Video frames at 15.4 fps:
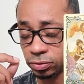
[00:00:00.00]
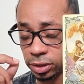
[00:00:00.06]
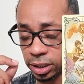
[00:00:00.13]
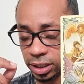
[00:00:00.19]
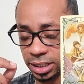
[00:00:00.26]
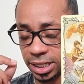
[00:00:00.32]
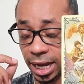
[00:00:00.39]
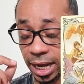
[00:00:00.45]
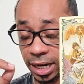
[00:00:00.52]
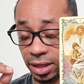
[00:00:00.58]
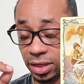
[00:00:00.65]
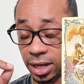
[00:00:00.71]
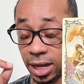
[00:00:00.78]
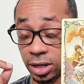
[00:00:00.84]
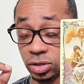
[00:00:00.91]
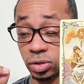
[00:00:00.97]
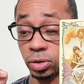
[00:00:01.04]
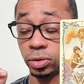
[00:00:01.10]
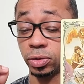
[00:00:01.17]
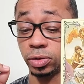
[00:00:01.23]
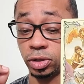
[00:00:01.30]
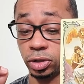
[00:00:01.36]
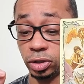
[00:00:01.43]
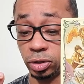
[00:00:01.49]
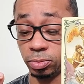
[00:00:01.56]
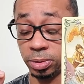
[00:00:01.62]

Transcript: really to anything external to you,